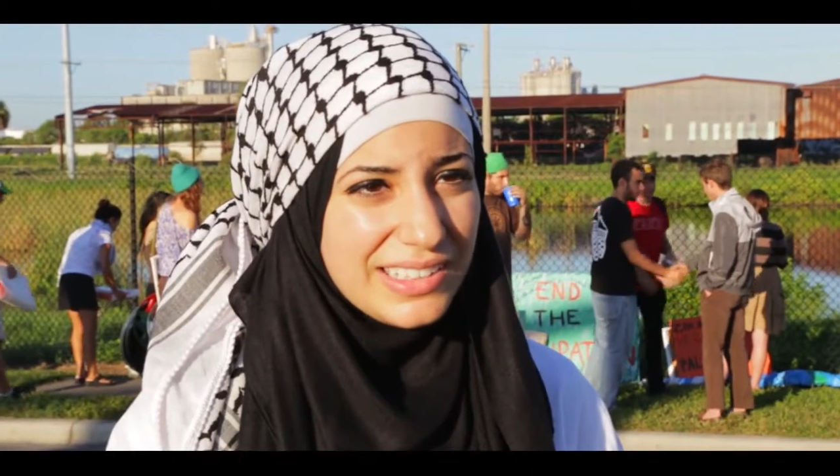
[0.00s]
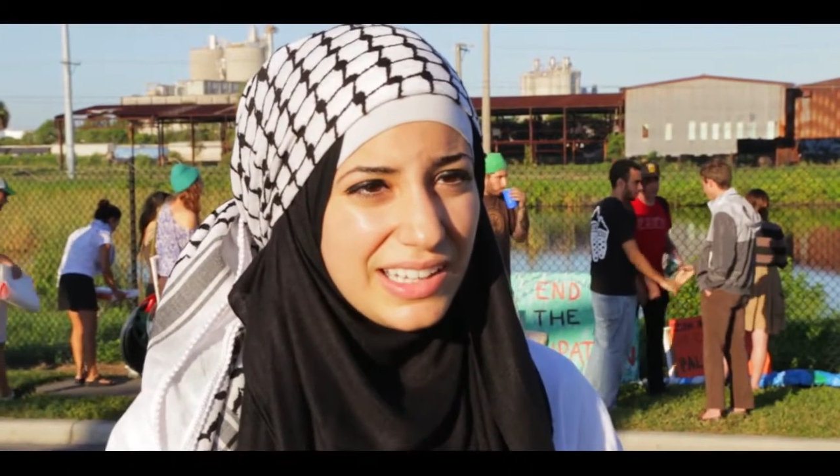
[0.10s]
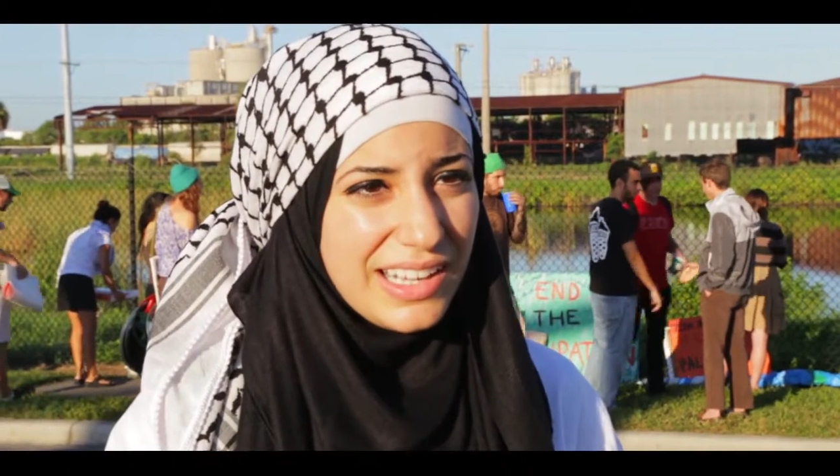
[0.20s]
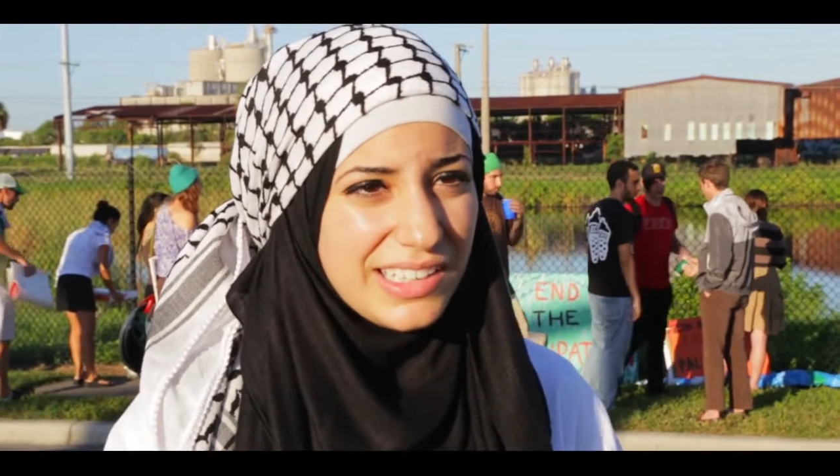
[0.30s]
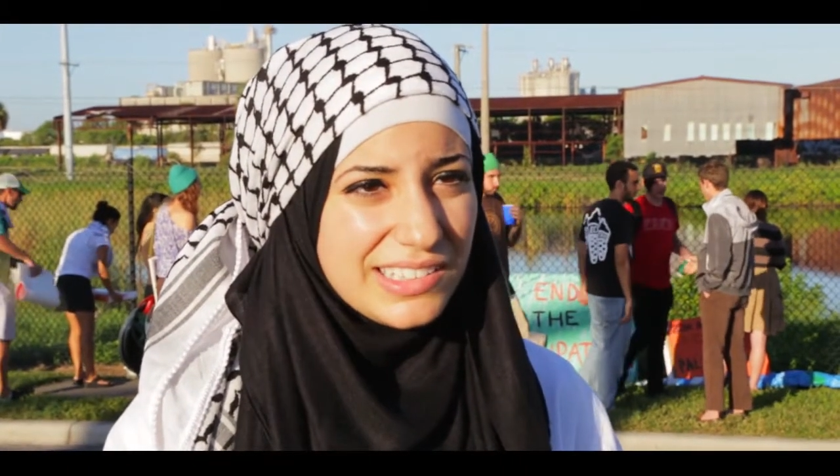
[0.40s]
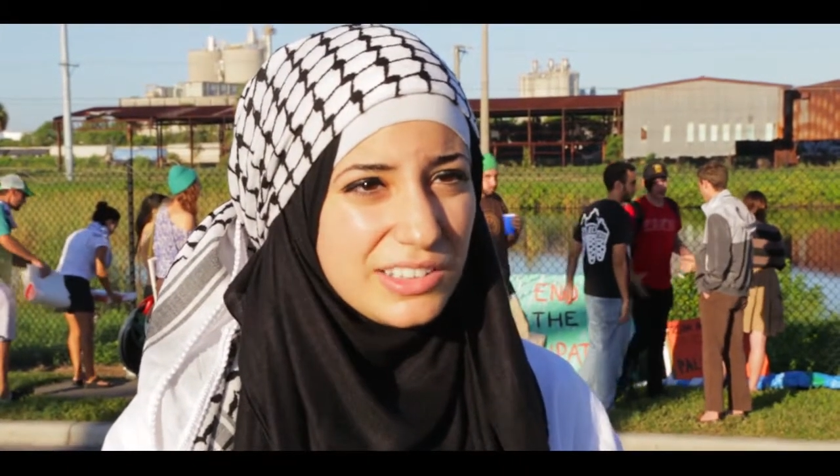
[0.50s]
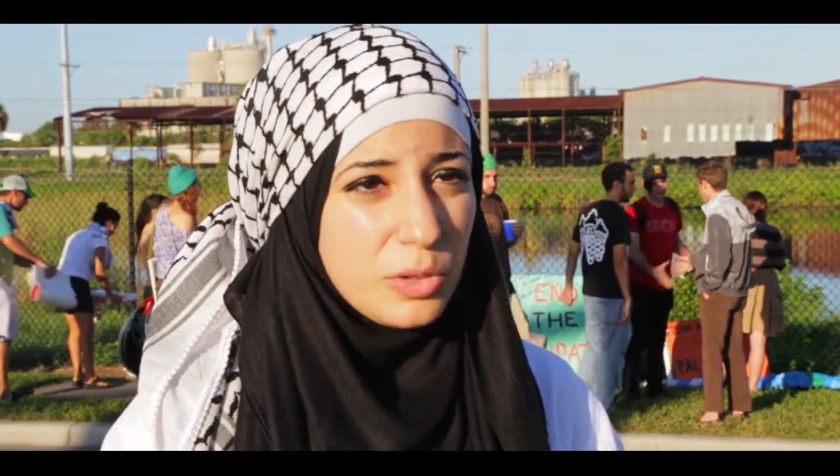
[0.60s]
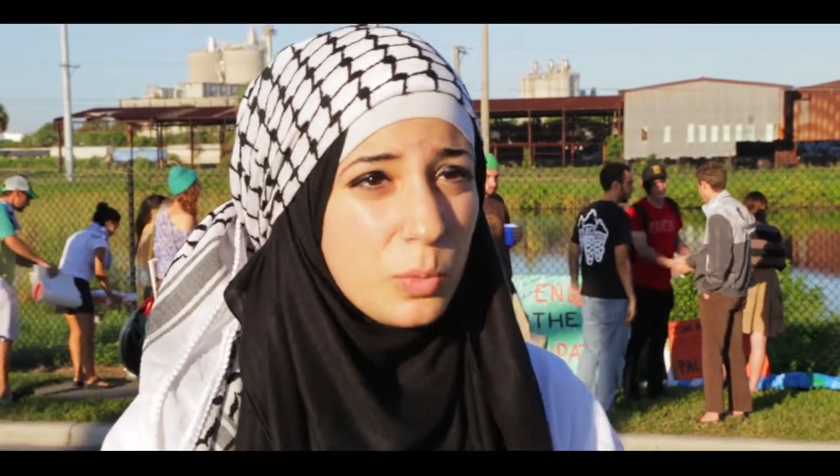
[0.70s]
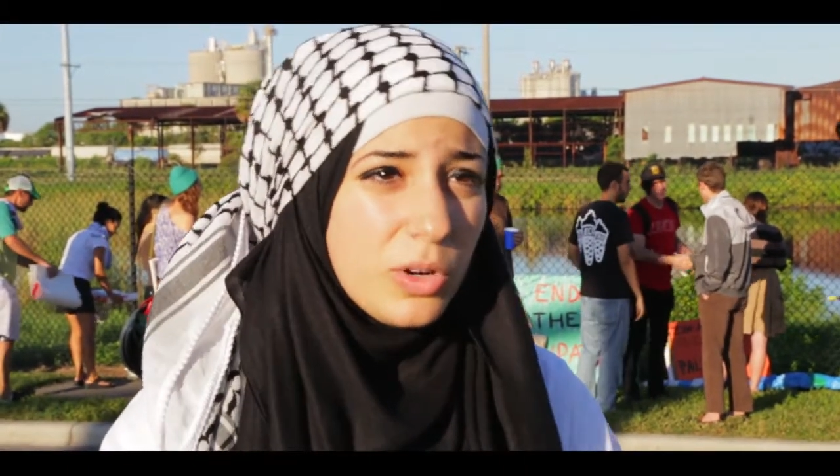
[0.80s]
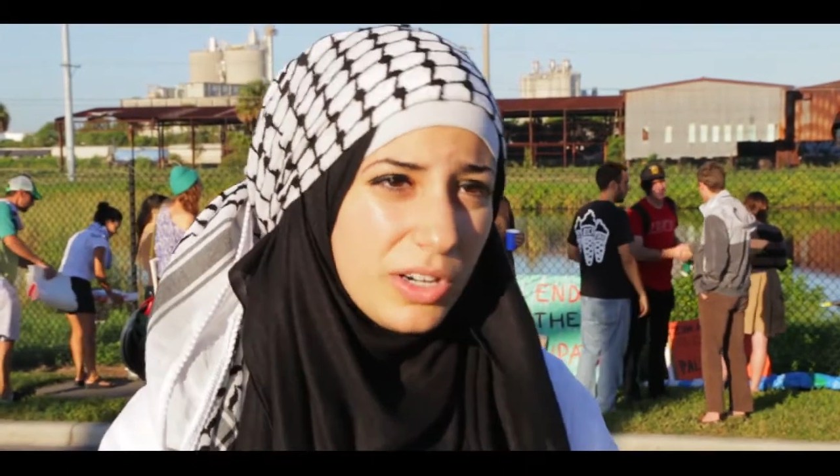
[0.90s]
is the
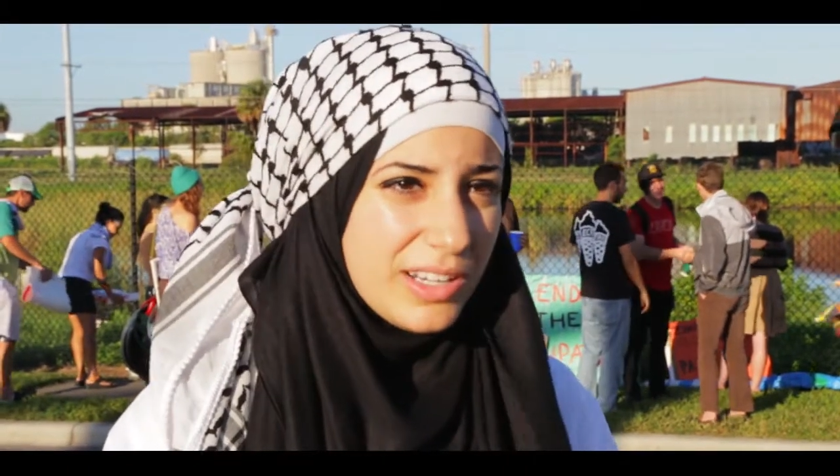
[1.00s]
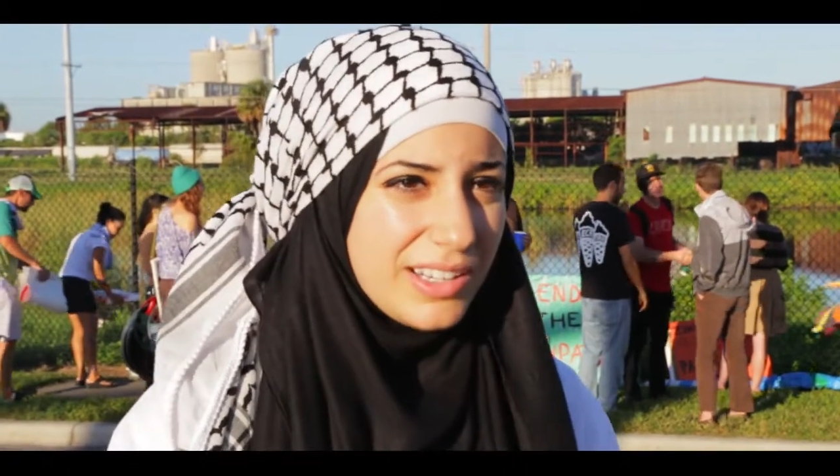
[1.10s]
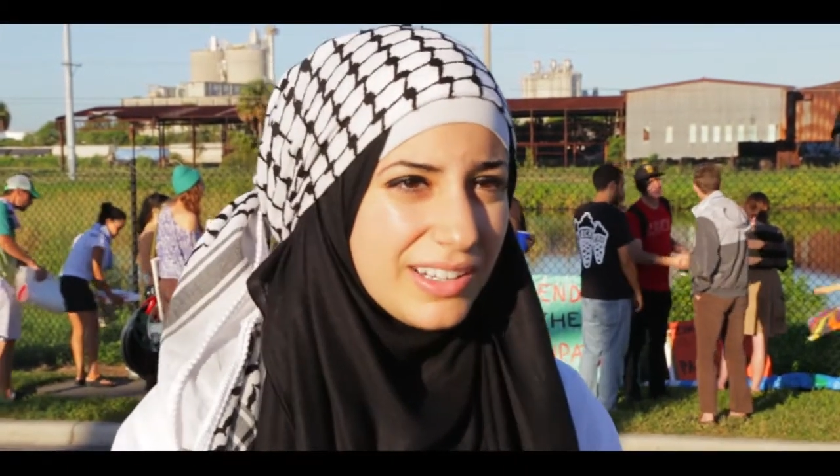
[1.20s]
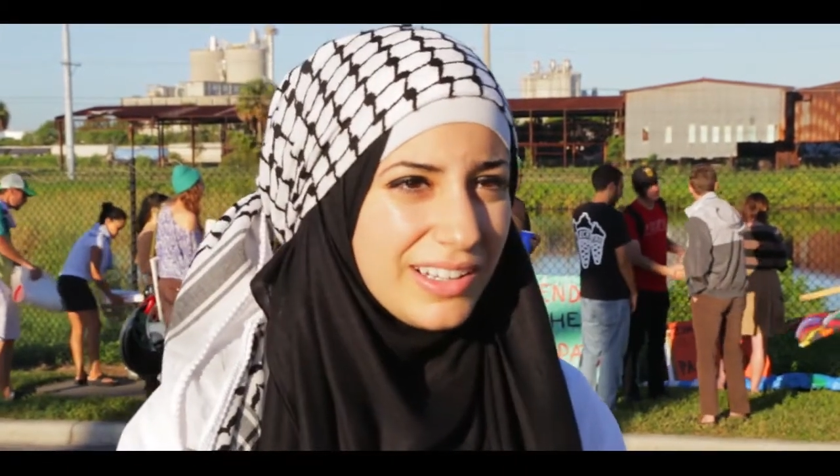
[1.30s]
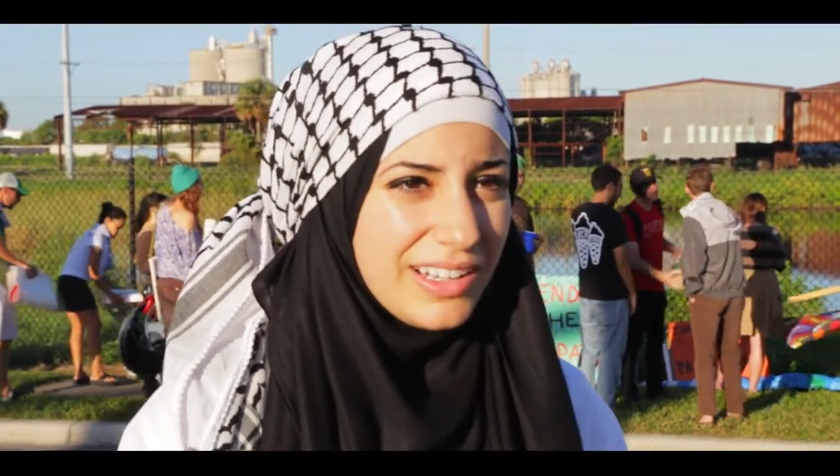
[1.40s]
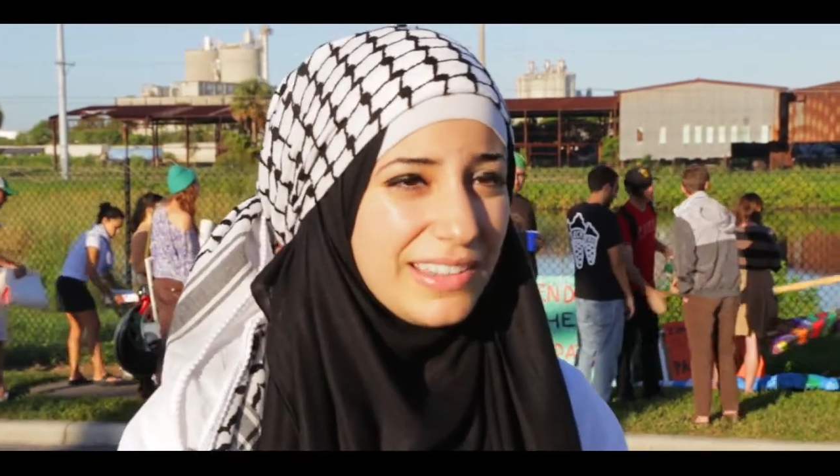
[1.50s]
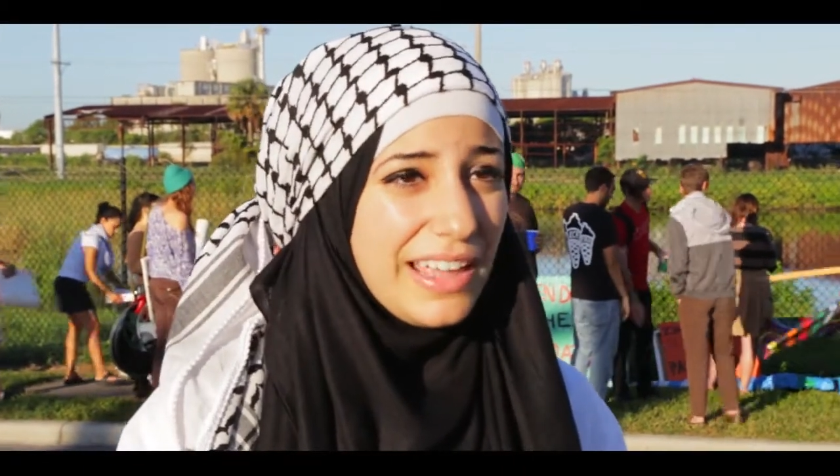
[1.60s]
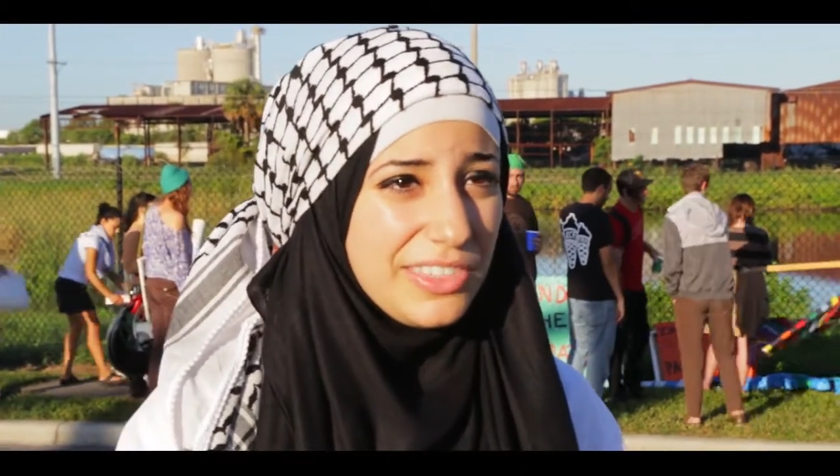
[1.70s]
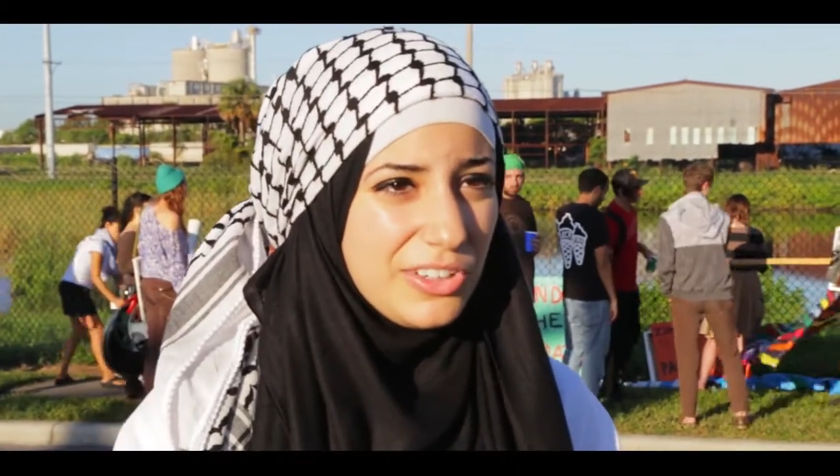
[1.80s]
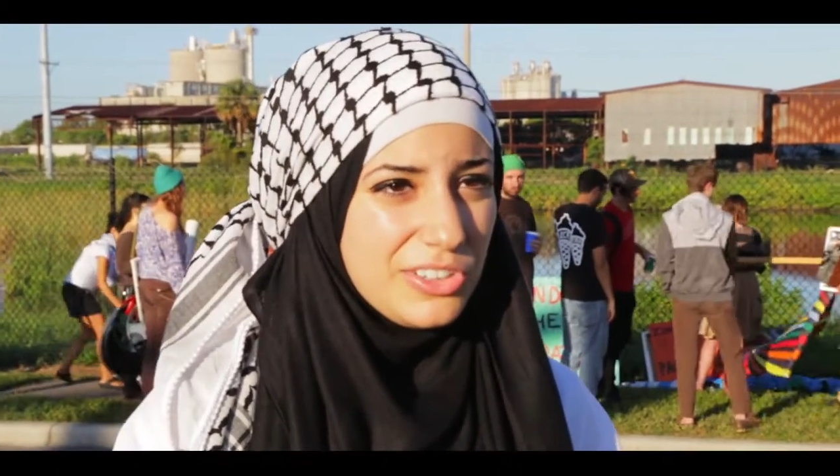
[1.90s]
work that they're